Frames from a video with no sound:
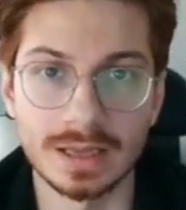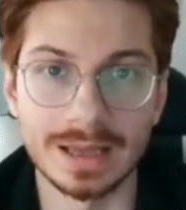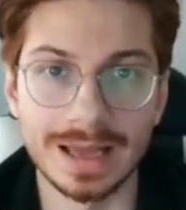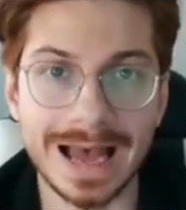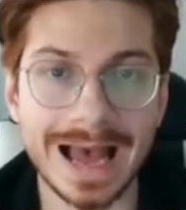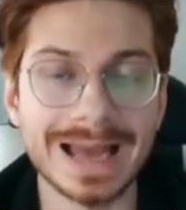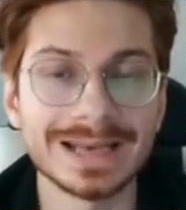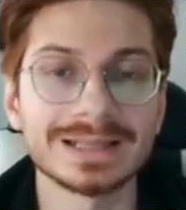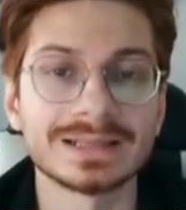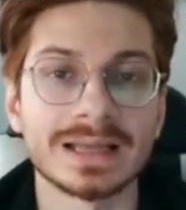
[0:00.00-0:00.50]

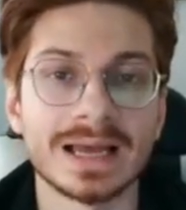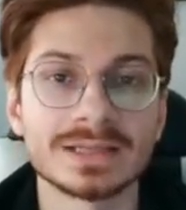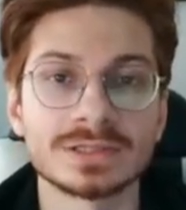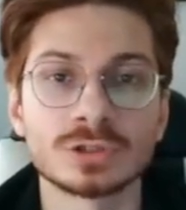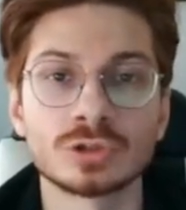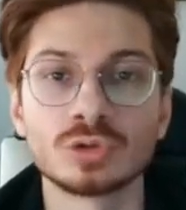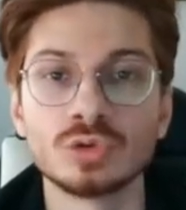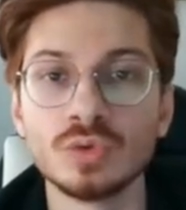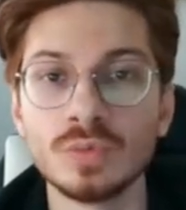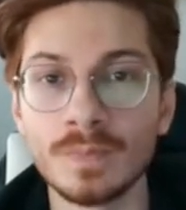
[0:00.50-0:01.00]
And it
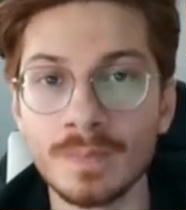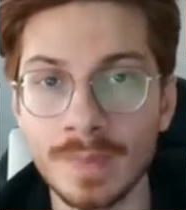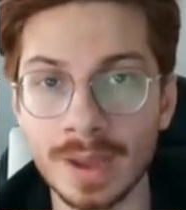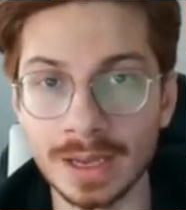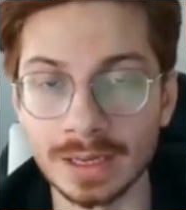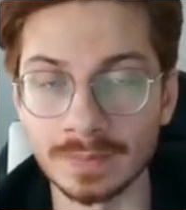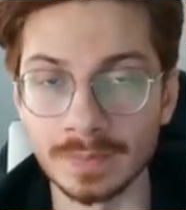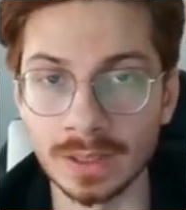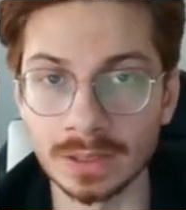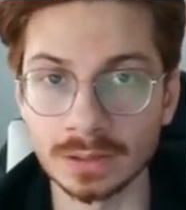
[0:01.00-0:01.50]
has two
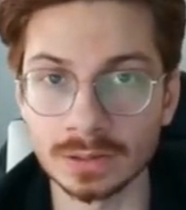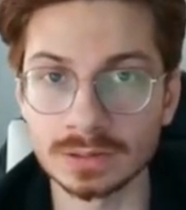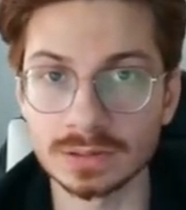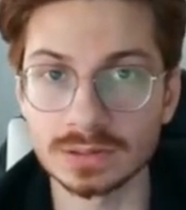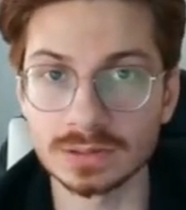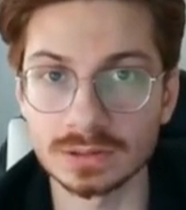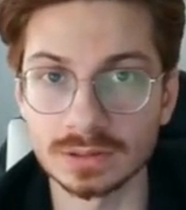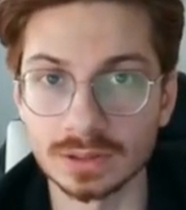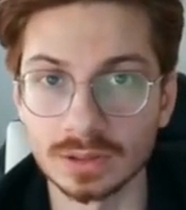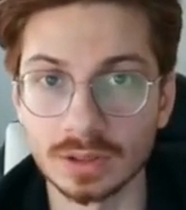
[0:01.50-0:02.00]
main
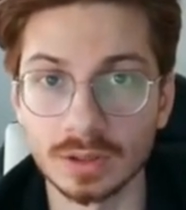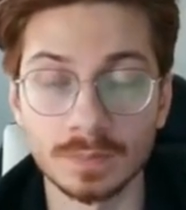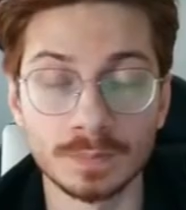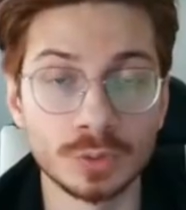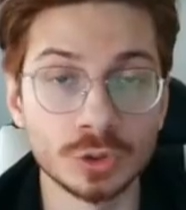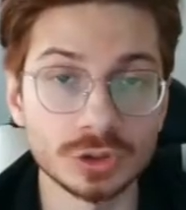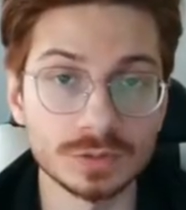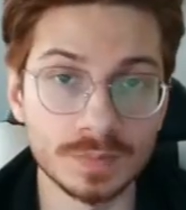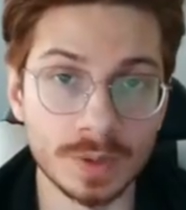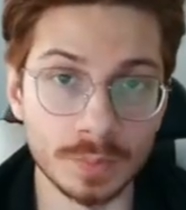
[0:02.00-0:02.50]
methods:
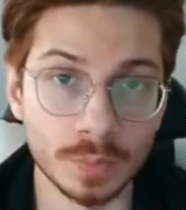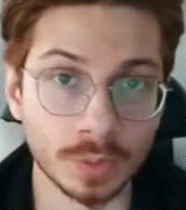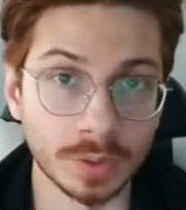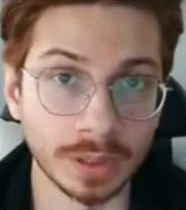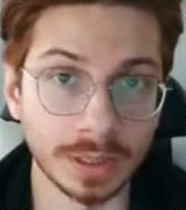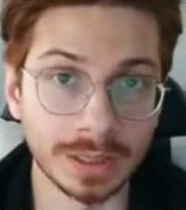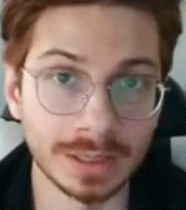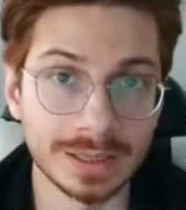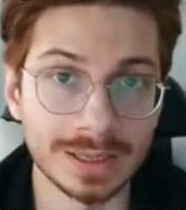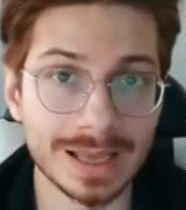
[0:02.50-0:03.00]
put
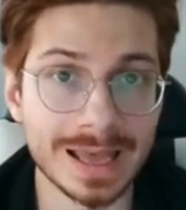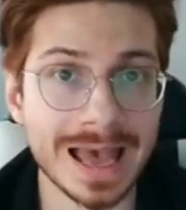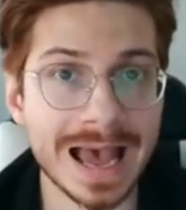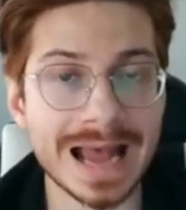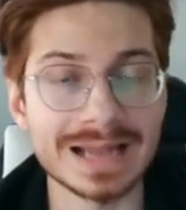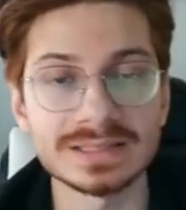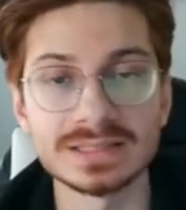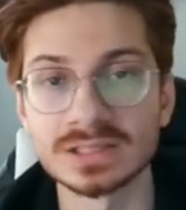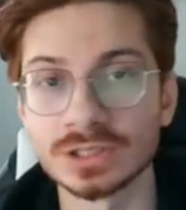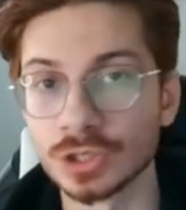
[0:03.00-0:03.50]
memory
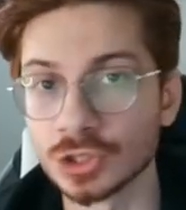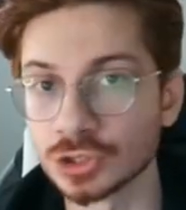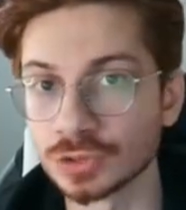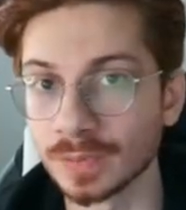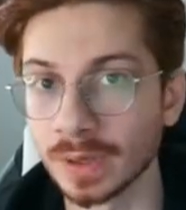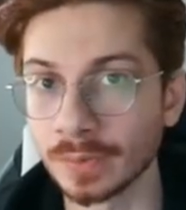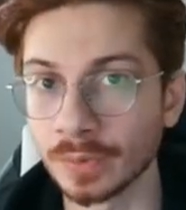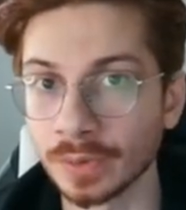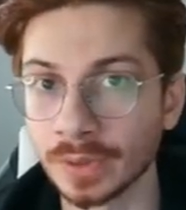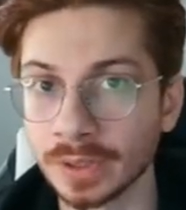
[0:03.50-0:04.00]
and search
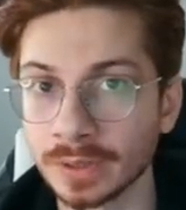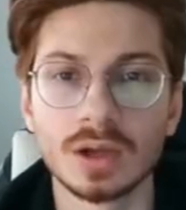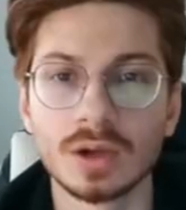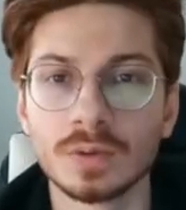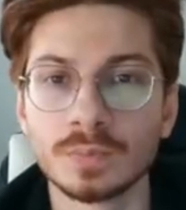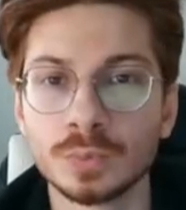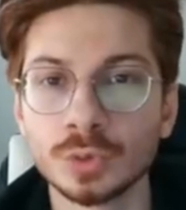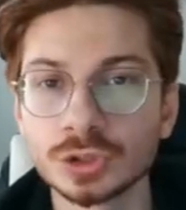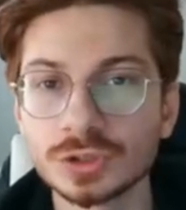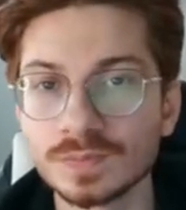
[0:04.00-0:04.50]
memory.
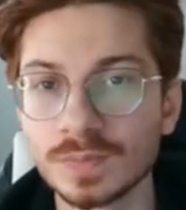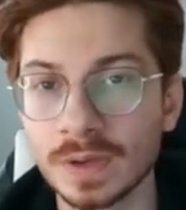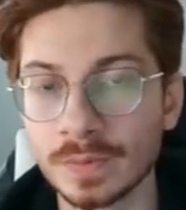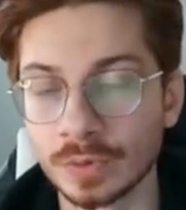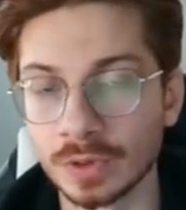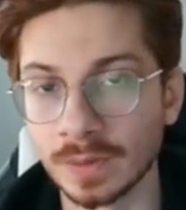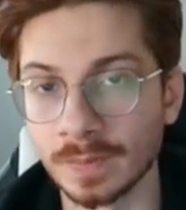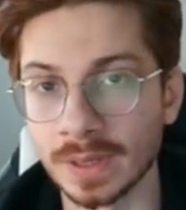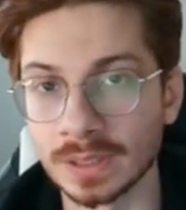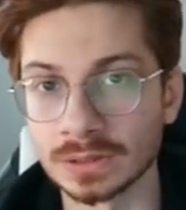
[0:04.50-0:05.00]
Put
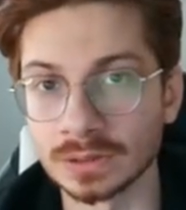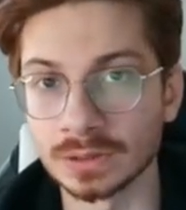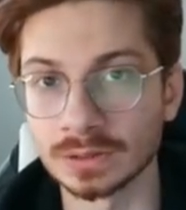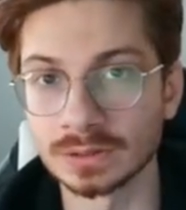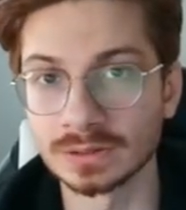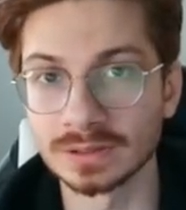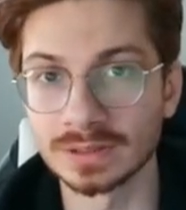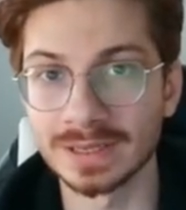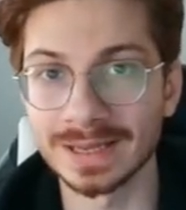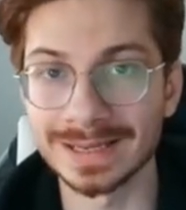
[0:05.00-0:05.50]
memory
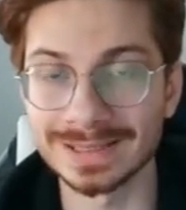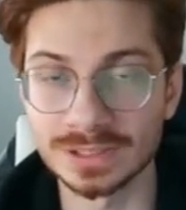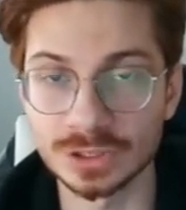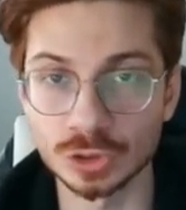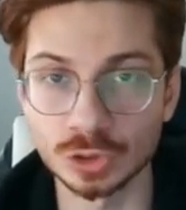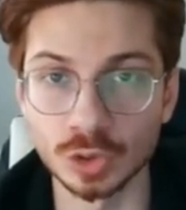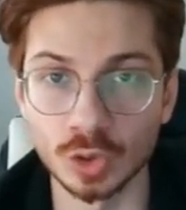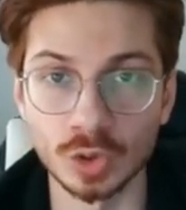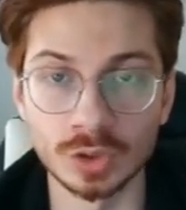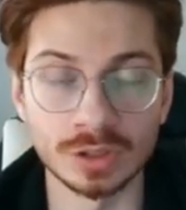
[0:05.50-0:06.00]
method
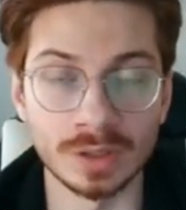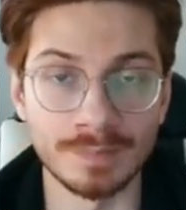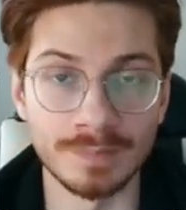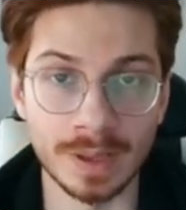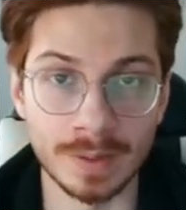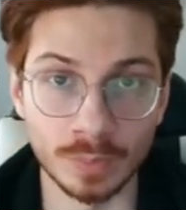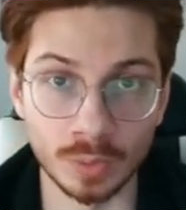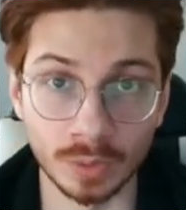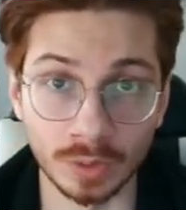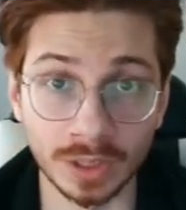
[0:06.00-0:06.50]
stores the
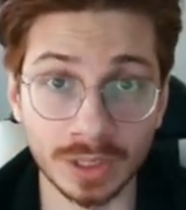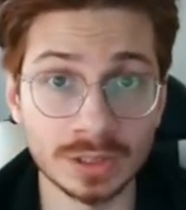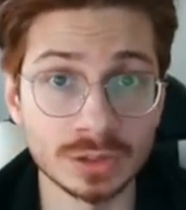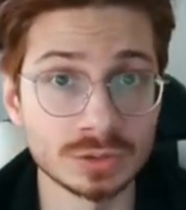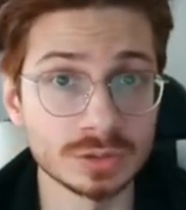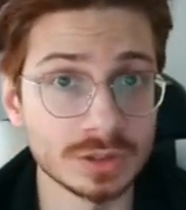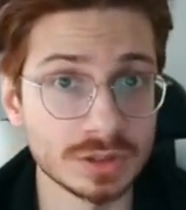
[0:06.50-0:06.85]
memory into the